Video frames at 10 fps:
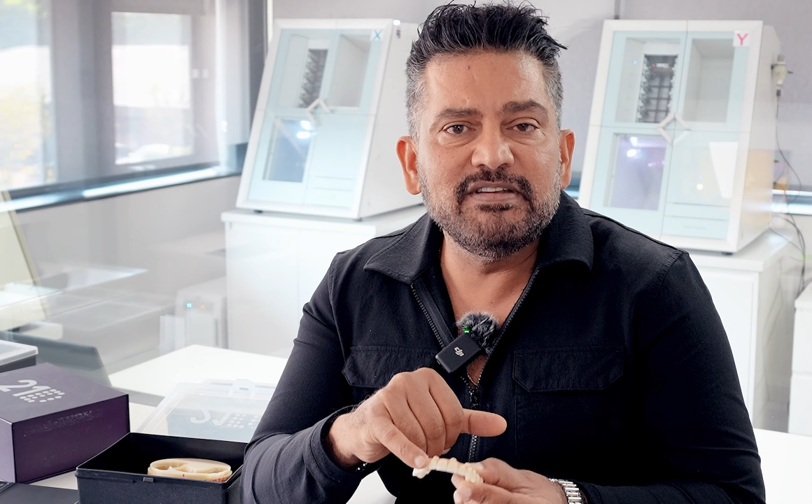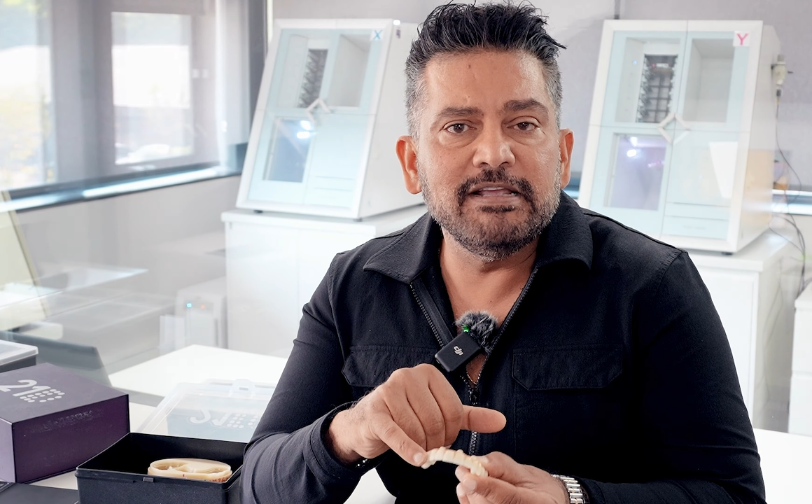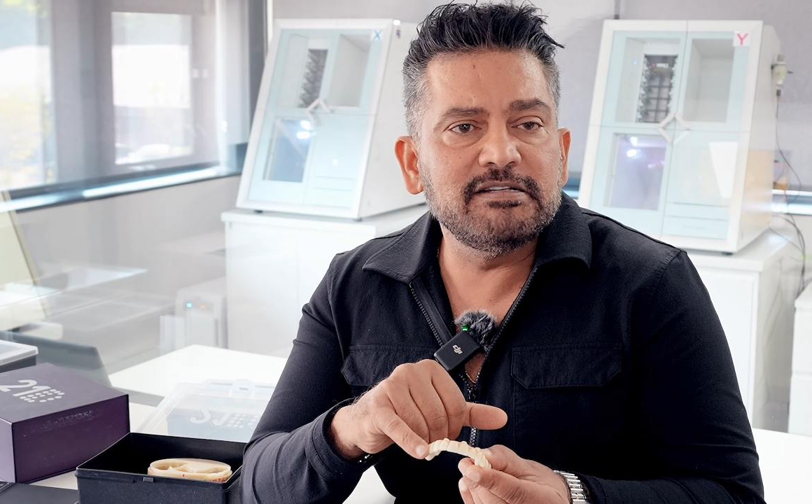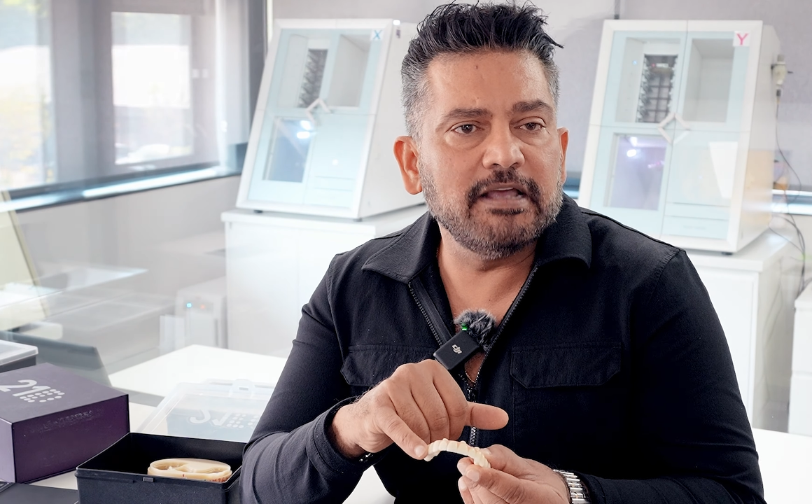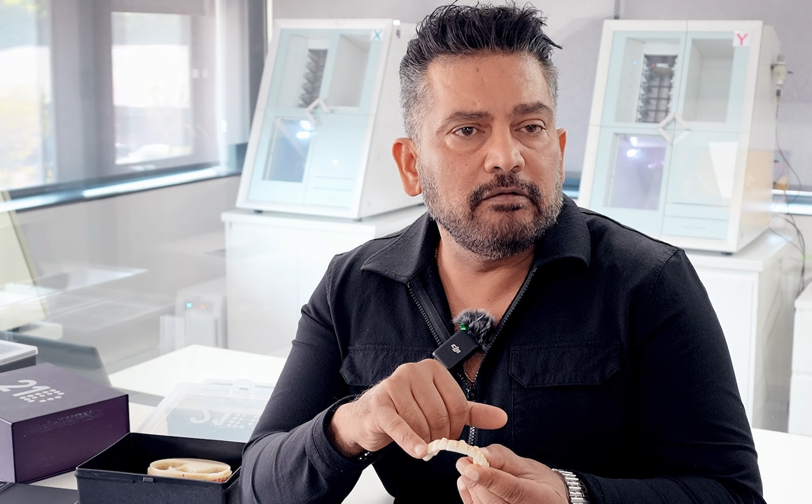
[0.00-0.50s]

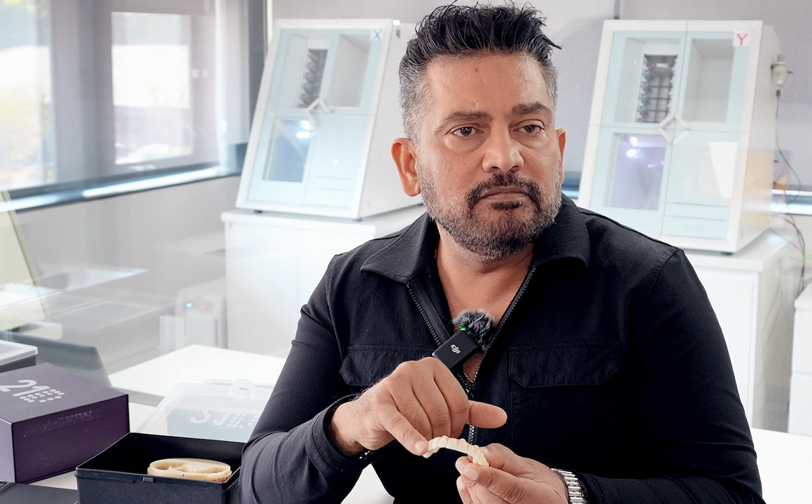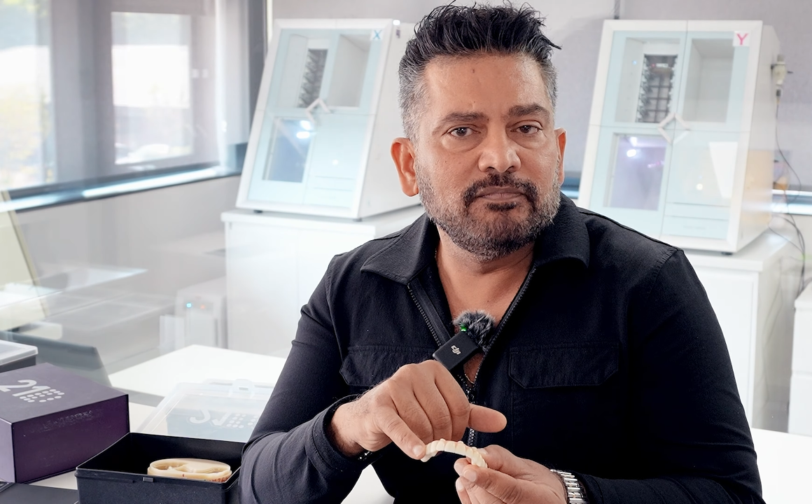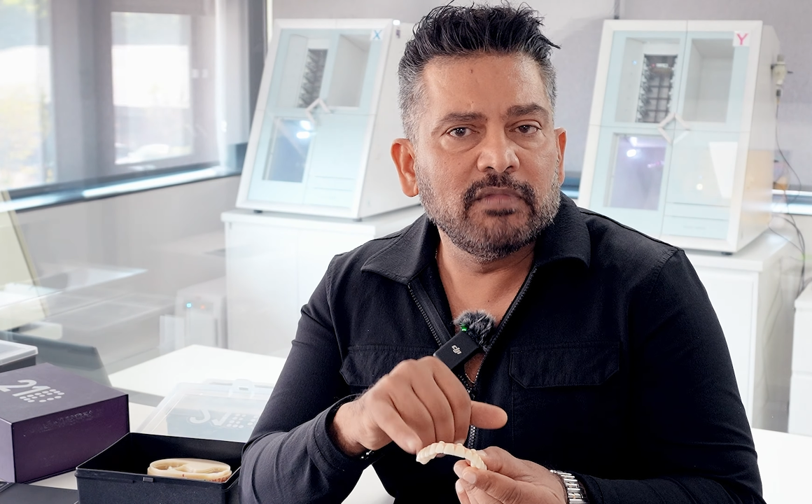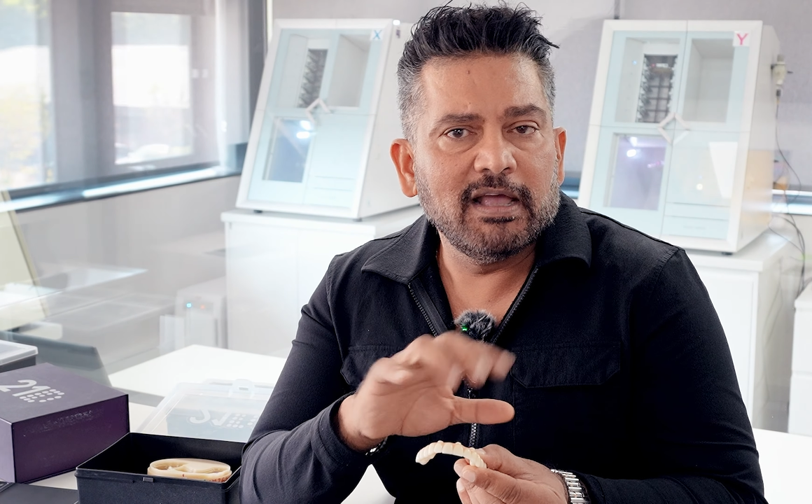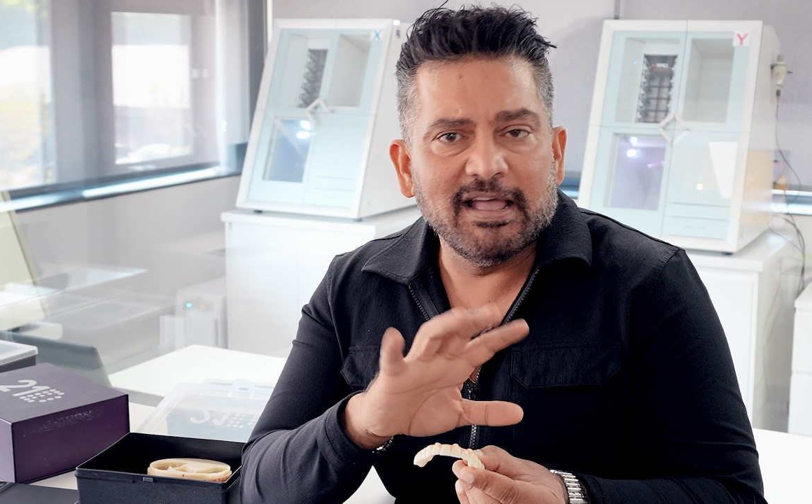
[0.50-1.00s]
detail.
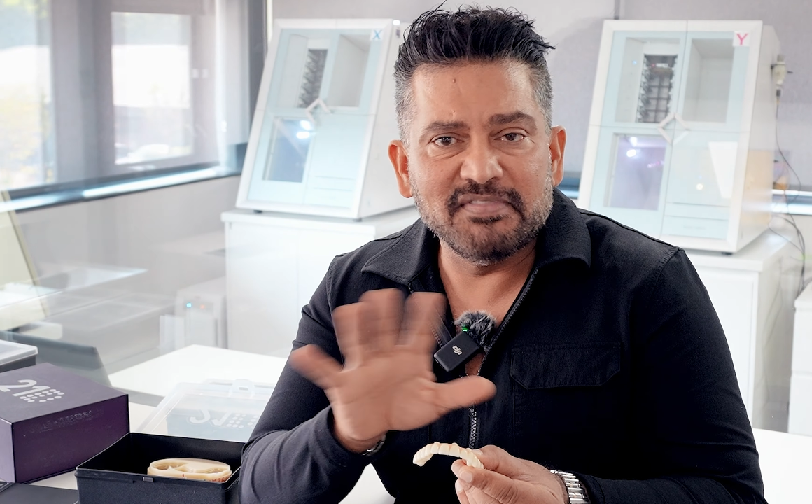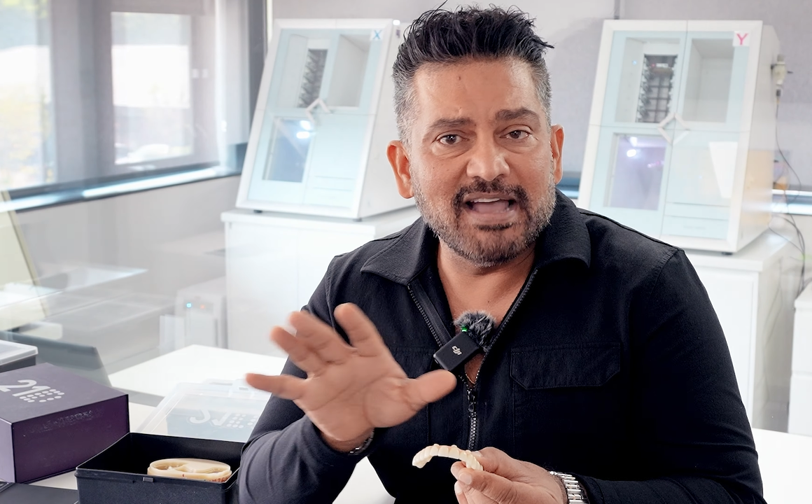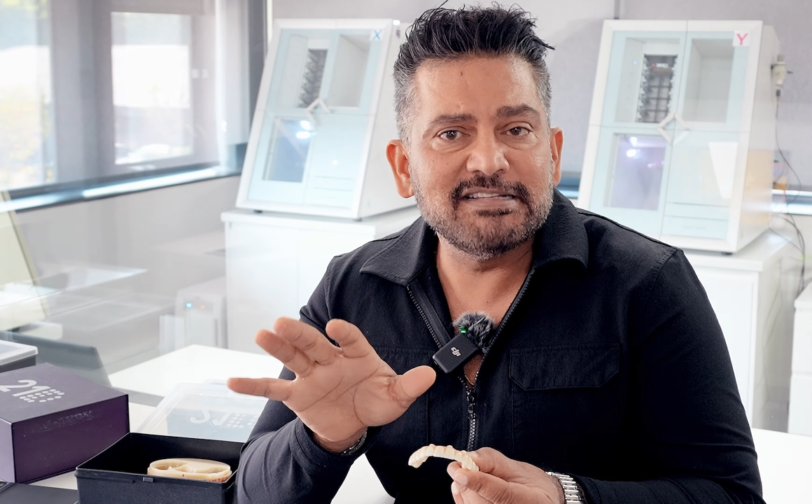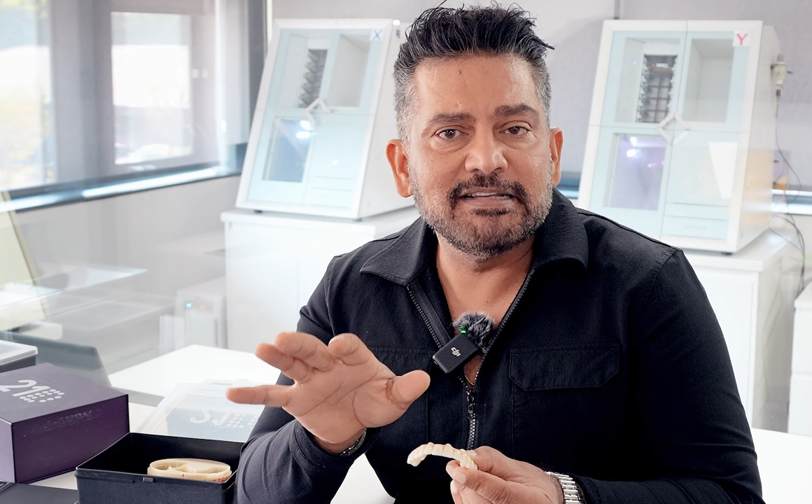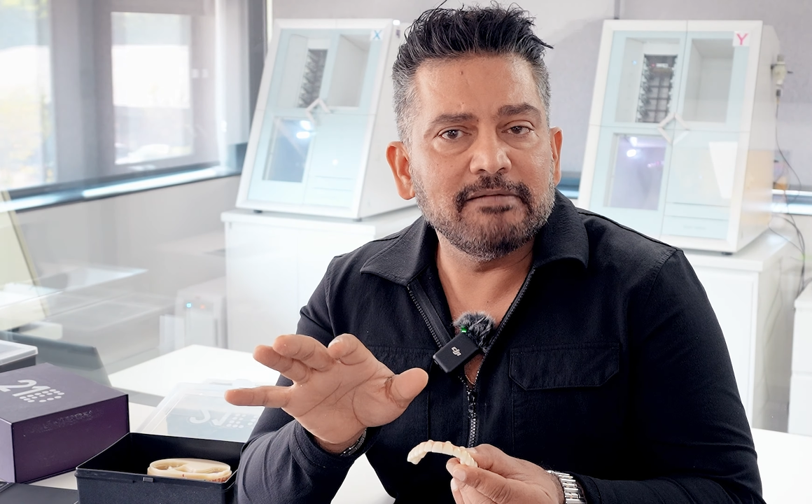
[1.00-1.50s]
And
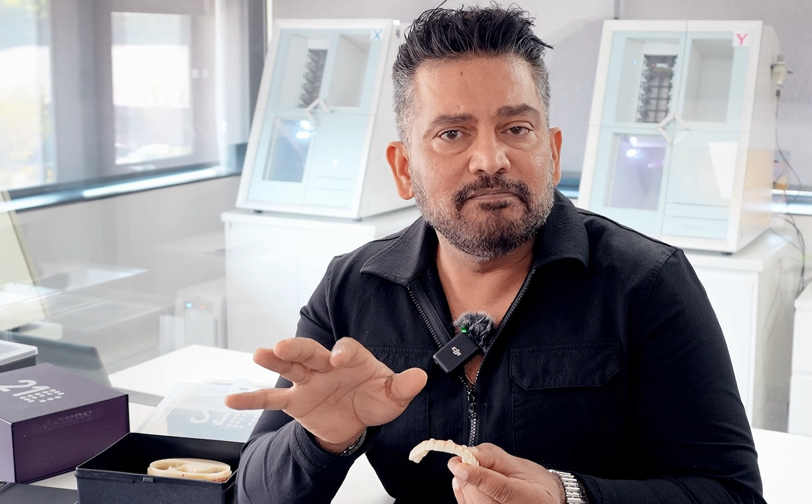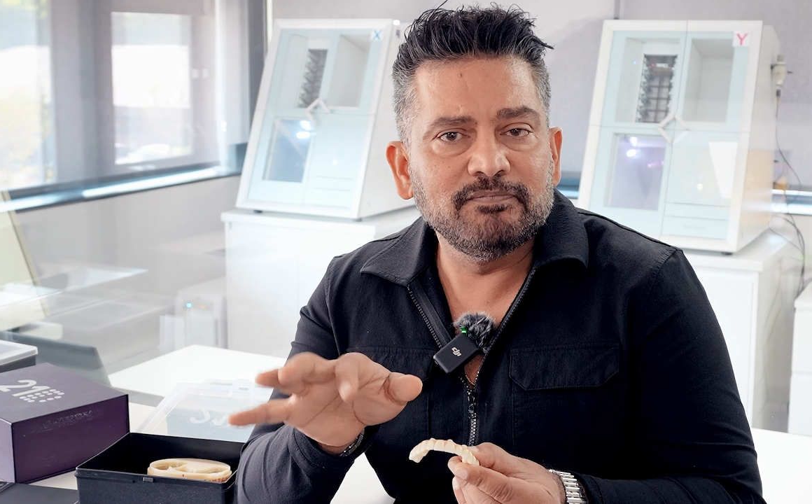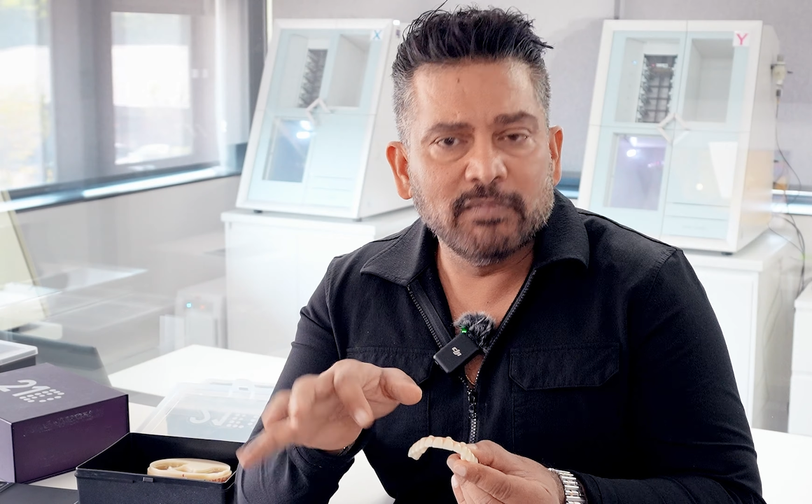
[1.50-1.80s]
that's it.